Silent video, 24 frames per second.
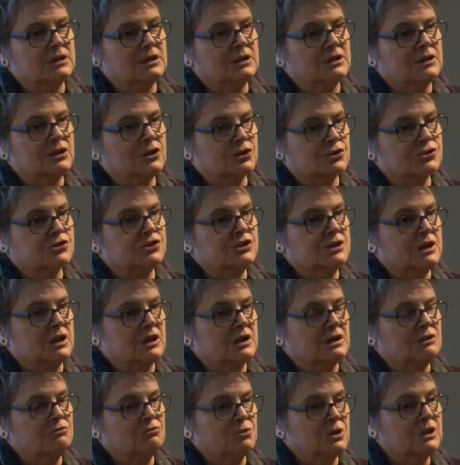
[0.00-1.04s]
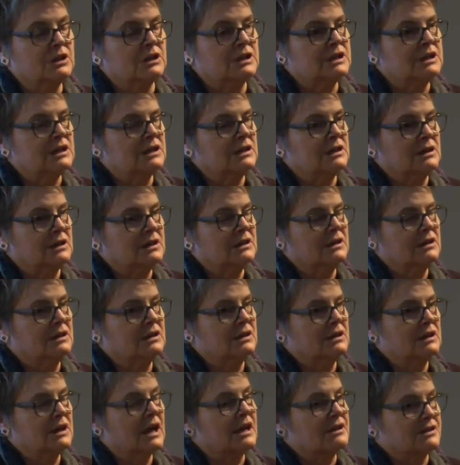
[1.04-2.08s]
there's really
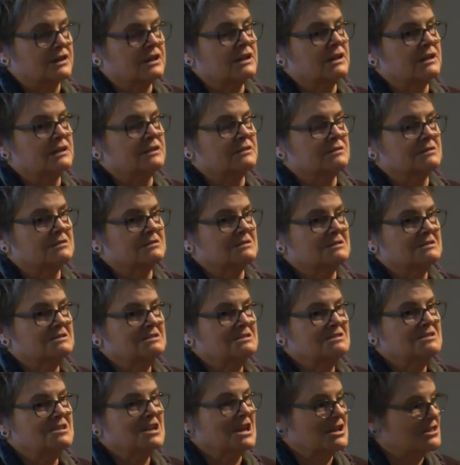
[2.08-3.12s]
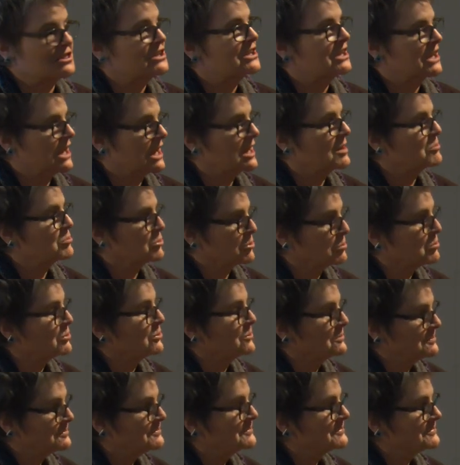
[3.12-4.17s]
nothing, nothing
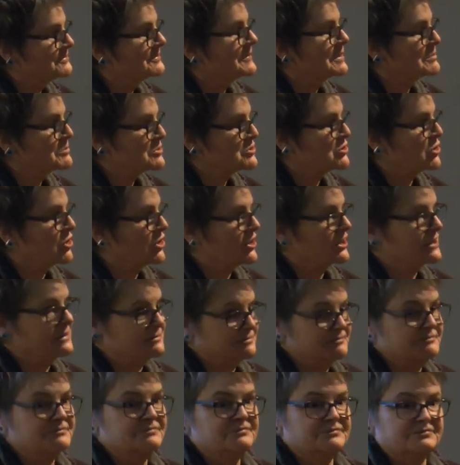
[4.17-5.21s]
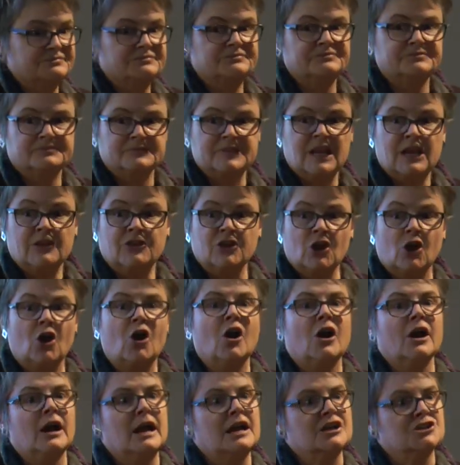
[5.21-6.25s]
comparable. I'm sorry. There
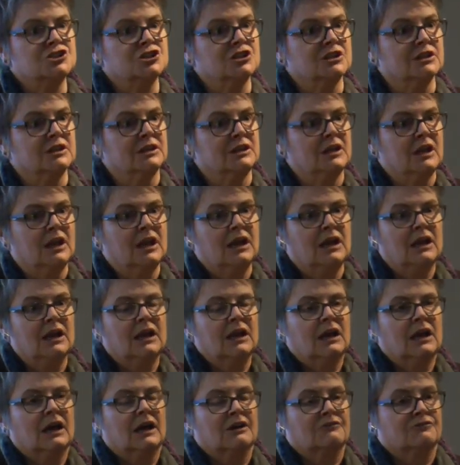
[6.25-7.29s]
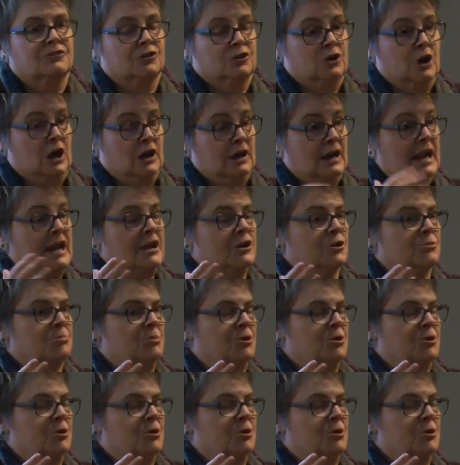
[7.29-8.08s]
are actually, uh, for a later